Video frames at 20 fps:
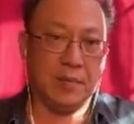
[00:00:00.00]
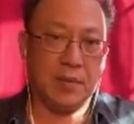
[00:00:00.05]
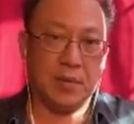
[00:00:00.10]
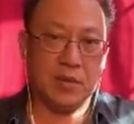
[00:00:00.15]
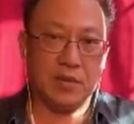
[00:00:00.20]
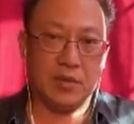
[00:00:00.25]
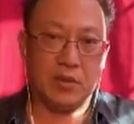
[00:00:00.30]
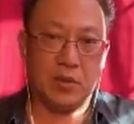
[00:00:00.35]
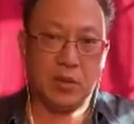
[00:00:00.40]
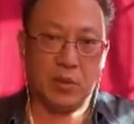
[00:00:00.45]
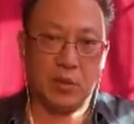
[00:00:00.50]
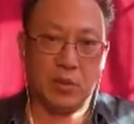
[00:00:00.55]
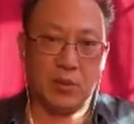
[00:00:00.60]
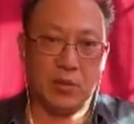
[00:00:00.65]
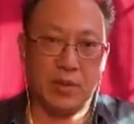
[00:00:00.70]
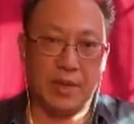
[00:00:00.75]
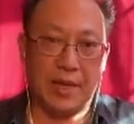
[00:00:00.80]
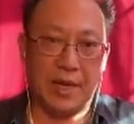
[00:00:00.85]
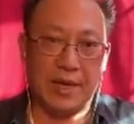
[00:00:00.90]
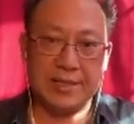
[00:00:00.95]
So
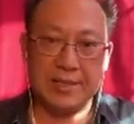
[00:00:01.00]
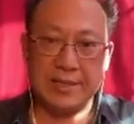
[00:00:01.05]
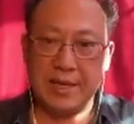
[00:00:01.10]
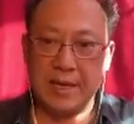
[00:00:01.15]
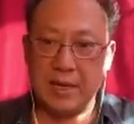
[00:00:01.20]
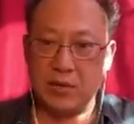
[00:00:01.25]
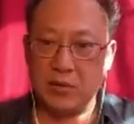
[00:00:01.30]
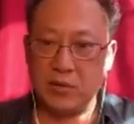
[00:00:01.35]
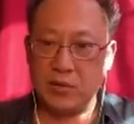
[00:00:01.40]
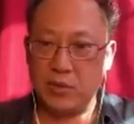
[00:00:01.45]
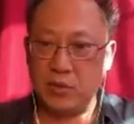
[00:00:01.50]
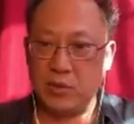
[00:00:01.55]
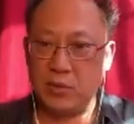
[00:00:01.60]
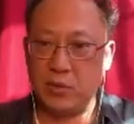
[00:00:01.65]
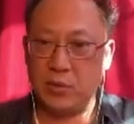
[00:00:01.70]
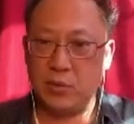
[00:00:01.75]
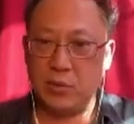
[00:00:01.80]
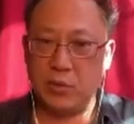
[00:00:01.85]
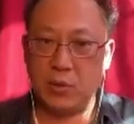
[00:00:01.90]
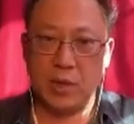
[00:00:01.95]
that's how
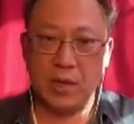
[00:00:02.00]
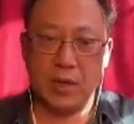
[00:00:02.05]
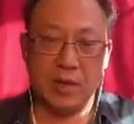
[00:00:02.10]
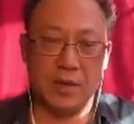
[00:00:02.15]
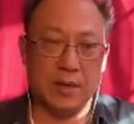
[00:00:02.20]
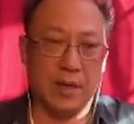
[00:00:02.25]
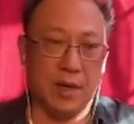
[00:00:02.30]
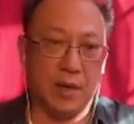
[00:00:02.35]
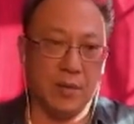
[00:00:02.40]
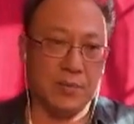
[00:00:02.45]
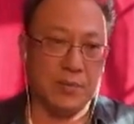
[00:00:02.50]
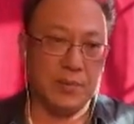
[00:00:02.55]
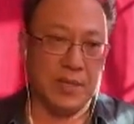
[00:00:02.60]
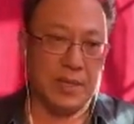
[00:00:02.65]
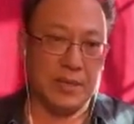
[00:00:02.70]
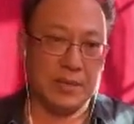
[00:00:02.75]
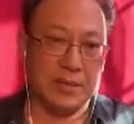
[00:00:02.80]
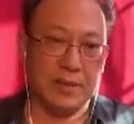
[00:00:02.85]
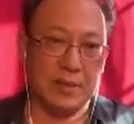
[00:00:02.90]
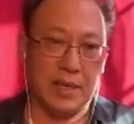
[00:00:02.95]
you
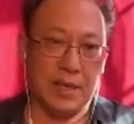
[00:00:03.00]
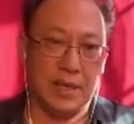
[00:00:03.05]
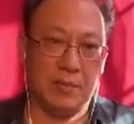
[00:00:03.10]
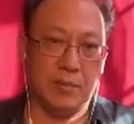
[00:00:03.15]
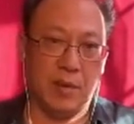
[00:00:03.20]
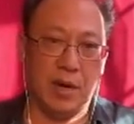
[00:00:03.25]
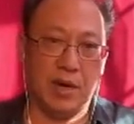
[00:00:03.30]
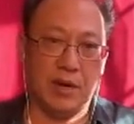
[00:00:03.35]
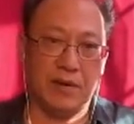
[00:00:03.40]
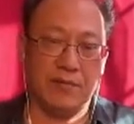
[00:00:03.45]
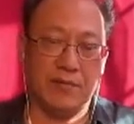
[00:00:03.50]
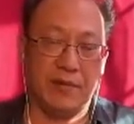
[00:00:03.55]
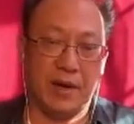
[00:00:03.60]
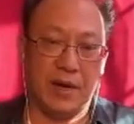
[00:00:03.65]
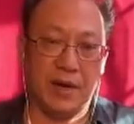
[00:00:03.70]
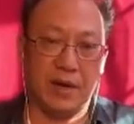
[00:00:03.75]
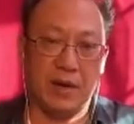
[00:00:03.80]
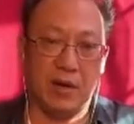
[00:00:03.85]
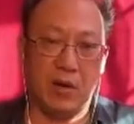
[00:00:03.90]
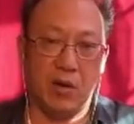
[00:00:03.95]
update and
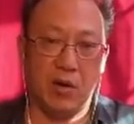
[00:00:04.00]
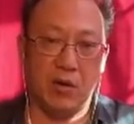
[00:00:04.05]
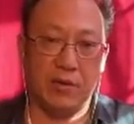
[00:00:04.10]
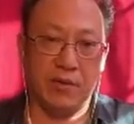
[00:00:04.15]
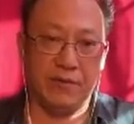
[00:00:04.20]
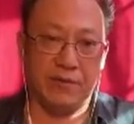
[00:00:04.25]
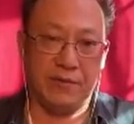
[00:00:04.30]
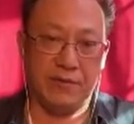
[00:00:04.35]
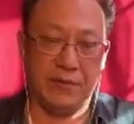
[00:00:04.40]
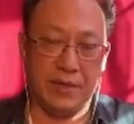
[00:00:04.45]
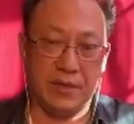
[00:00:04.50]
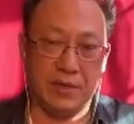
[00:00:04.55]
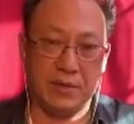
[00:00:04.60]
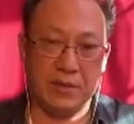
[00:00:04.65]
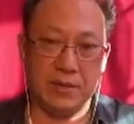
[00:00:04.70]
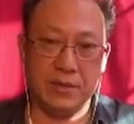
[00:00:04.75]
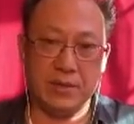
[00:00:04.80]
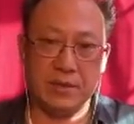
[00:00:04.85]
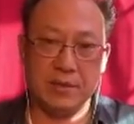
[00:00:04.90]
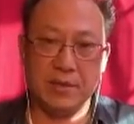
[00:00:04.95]
modify all the
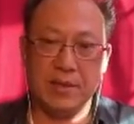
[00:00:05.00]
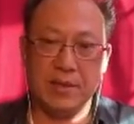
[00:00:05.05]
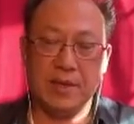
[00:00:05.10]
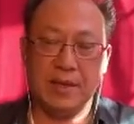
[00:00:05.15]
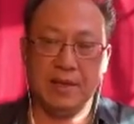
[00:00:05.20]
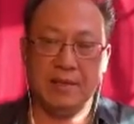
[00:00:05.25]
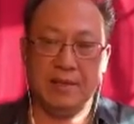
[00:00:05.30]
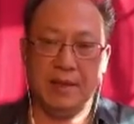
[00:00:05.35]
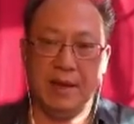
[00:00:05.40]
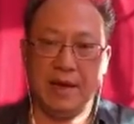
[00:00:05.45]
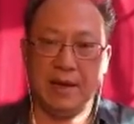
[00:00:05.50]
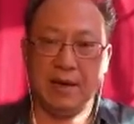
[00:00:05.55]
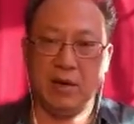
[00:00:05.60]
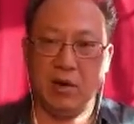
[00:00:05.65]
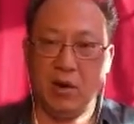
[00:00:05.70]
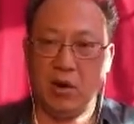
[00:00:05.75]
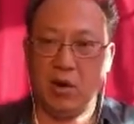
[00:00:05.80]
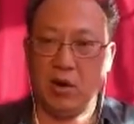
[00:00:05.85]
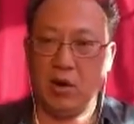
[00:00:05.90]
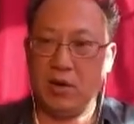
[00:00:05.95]
fields that
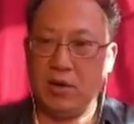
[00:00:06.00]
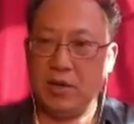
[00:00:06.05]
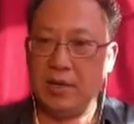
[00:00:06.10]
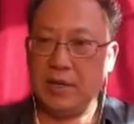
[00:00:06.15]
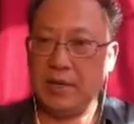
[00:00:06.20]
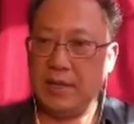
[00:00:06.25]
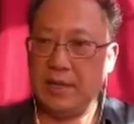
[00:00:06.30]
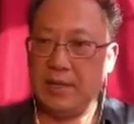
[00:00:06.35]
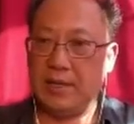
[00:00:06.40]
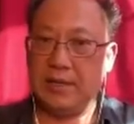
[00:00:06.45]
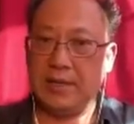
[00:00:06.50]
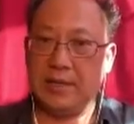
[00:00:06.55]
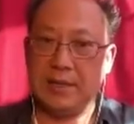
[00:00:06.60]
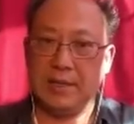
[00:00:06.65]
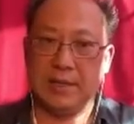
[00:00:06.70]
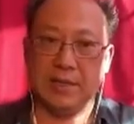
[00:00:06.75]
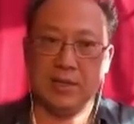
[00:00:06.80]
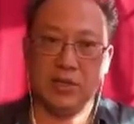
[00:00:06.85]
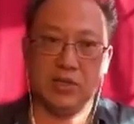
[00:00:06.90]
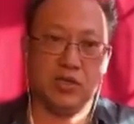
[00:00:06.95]
are in
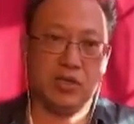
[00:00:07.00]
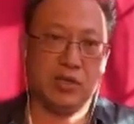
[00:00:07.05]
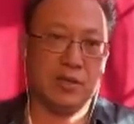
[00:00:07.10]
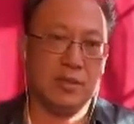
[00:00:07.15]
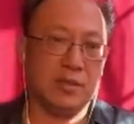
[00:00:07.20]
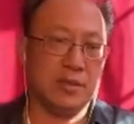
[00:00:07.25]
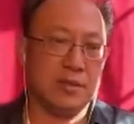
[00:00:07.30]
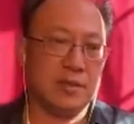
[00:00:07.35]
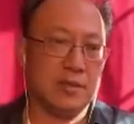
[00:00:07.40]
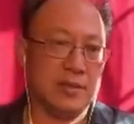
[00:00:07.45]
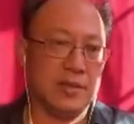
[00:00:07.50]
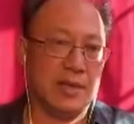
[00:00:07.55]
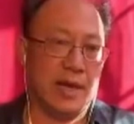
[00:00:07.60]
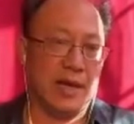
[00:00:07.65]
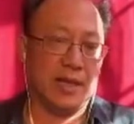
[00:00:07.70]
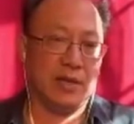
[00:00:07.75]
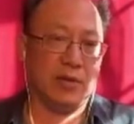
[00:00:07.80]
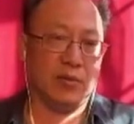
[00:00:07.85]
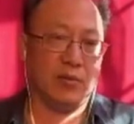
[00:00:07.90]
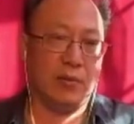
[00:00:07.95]
each
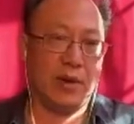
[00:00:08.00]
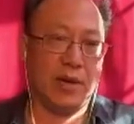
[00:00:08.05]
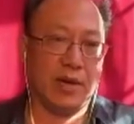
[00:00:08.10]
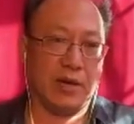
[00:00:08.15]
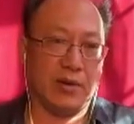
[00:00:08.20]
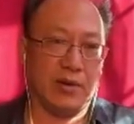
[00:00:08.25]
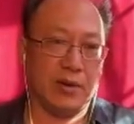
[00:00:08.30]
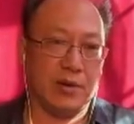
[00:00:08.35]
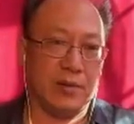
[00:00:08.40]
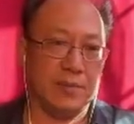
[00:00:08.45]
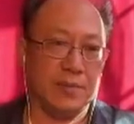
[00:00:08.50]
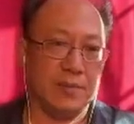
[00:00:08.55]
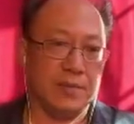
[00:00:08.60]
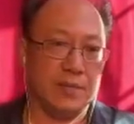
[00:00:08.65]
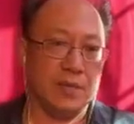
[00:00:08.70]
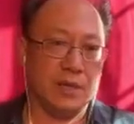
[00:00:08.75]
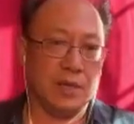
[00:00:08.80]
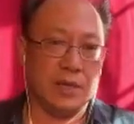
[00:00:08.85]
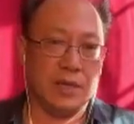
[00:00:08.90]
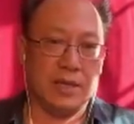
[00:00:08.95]
talent record.
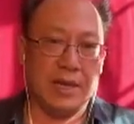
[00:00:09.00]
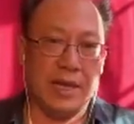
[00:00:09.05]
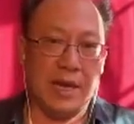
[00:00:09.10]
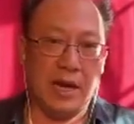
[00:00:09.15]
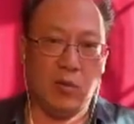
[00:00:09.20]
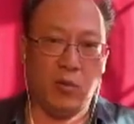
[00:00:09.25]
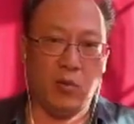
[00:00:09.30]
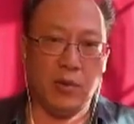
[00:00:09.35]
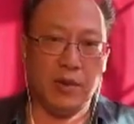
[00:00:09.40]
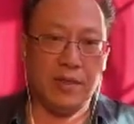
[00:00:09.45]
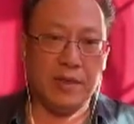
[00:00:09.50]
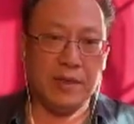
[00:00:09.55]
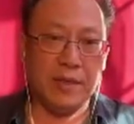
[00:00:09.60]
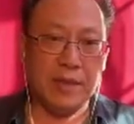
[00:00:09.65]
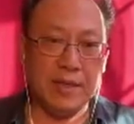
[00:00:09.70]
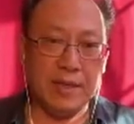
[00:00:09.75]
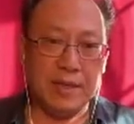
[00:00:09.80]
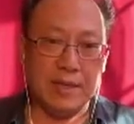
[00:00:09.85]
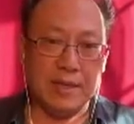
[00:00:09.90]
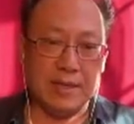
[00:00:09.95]
Now,
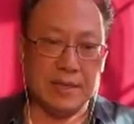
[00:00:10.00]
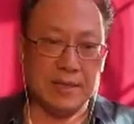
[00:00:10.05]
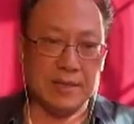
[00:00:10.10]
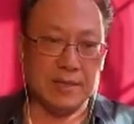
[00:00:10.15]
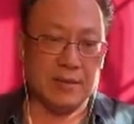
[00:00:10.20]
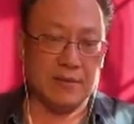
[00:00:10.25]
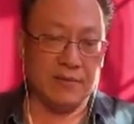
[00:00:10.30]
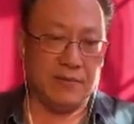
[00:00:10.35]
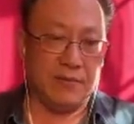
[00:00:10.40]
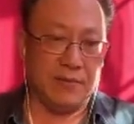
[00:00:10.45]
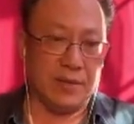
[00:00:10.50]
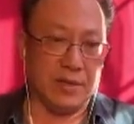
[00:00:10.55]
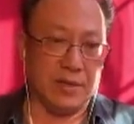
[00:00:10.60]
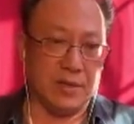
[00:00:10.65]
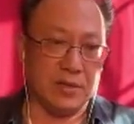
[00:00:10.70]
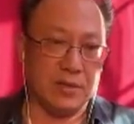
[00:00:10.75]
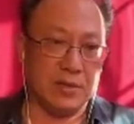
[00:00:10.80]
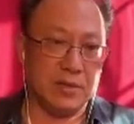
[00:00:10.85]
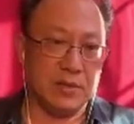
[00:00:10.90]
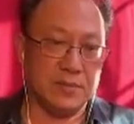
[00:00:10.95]
within these
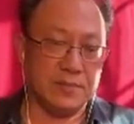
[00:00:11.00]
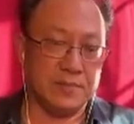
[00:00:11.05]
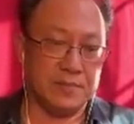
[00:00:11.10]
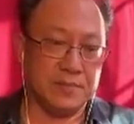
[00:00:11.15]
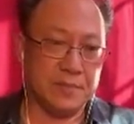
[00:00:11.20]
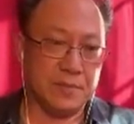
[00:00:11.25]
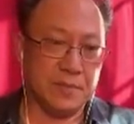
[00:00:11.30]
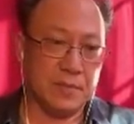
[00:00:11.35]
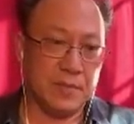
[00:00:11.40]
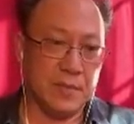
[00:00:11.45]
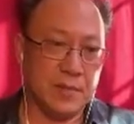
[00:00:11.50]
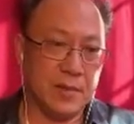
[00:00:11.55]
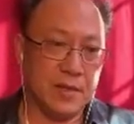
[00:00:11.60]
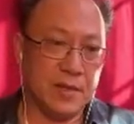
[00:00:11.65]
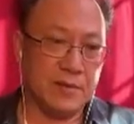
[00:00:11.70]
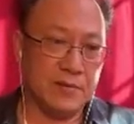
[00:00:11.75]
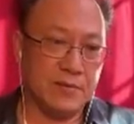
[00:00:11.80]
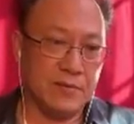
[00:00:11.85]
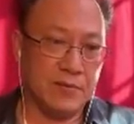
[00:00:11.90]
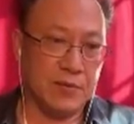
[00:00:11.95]
fields,
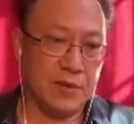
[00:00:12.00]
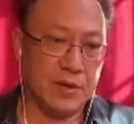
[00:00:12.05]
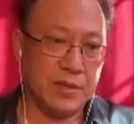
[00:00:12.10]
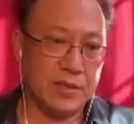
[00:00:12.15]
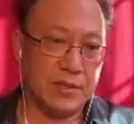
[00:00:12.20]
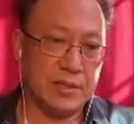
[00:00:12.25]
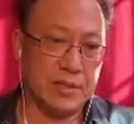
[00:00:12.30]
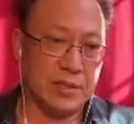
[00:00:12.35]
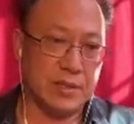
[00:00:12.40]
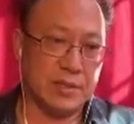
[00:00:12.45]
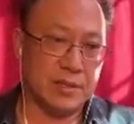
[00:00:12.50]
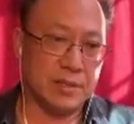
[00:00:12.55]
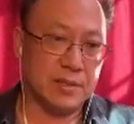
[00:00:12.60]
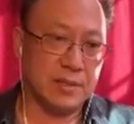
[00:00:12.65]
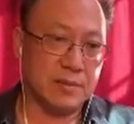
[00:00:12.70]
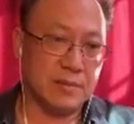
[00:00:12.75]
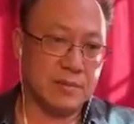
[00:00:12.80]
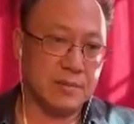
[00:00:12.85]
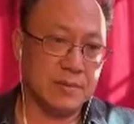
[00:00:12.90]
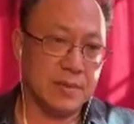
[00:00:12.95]
for
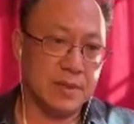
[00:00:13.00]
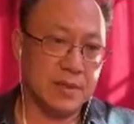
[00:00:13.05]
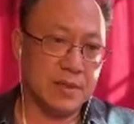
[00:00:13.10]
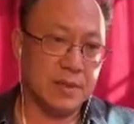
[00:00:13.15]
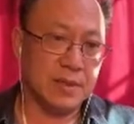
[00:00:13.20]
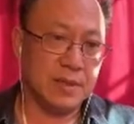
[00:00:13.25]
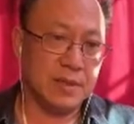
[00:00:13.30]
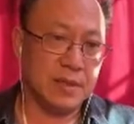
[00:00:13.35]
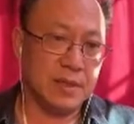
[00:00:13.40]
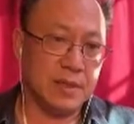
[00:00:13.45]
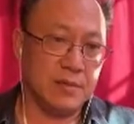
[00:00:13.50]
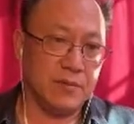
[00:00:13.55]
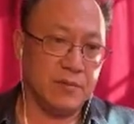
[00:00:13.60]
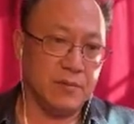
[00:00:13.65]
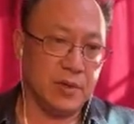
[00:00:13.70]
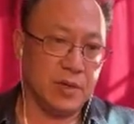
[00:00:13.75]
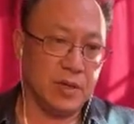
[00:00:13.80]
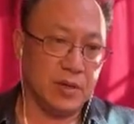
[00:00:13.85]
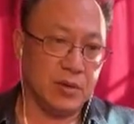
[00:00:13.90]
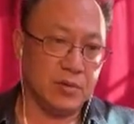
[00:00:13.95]
instance, if
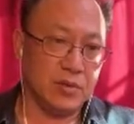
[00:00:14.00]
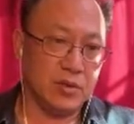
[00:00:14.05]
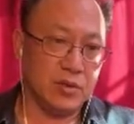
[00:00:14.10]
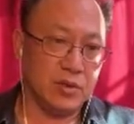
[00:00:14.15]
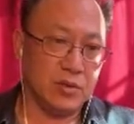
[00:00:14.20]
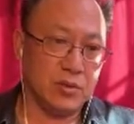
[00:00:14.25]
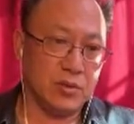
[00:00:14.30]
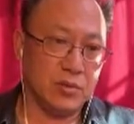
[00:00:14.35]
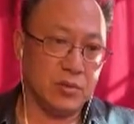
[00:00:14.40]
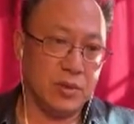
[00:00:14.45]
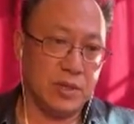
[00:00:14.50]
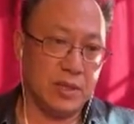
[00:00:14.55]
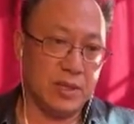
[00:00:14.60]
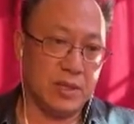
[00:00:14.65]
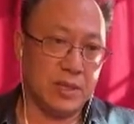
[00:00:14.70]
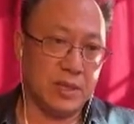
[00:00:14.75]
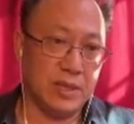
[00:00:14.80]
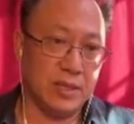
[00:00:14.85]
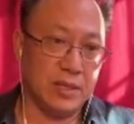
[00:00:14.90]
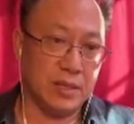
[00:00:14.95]
we go to
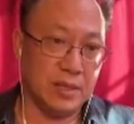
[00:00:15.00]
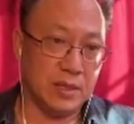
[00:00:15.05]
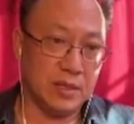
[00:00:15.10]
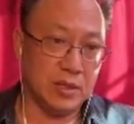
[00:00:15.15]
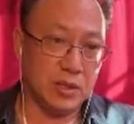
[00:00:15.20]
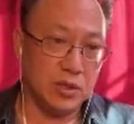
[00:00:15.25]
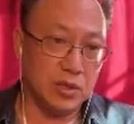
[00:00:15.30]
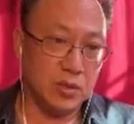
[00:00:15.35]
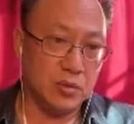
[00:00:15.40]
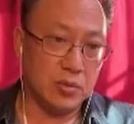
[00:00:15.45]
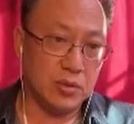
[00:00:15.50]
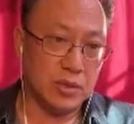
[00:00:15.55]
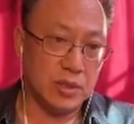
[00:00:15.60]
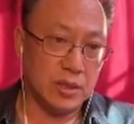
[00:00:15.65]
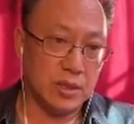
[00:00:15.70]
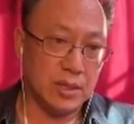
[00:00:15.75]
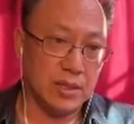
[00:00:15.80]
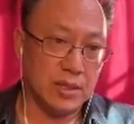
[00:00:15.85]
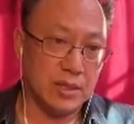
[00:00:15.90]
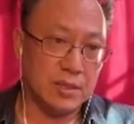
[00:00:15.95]
the
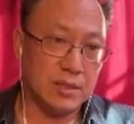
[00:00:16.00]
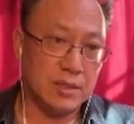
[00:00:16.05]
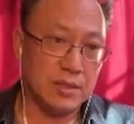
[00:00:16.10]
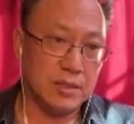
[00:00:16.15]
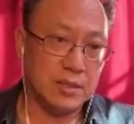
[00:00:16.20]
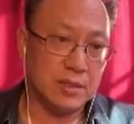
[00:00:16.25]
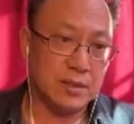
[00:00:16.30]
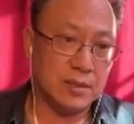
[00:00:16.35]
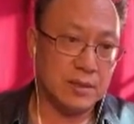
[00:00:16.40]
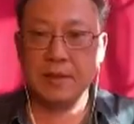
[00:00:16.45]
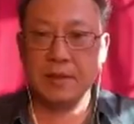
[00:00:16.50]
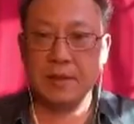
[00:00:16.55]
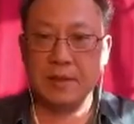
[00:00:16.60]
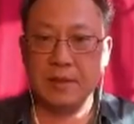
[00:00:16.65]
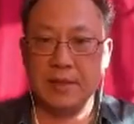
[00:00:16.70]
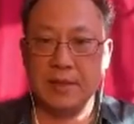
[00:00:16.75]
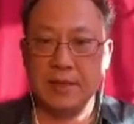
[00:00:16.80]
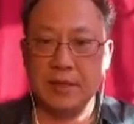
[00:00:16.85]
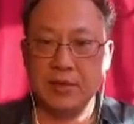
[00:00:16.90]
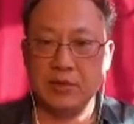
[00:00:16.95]
union list,
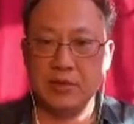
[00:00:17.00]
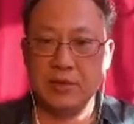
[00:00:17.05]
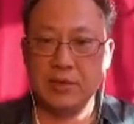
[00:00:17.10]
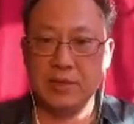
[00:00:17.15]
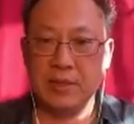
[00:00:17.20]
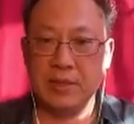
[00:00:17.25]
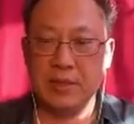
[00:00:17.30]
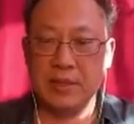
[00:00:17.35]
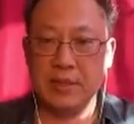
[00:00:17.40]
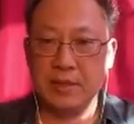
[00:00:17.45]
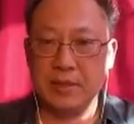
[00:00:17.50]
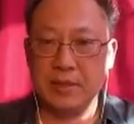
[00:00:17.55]
now you see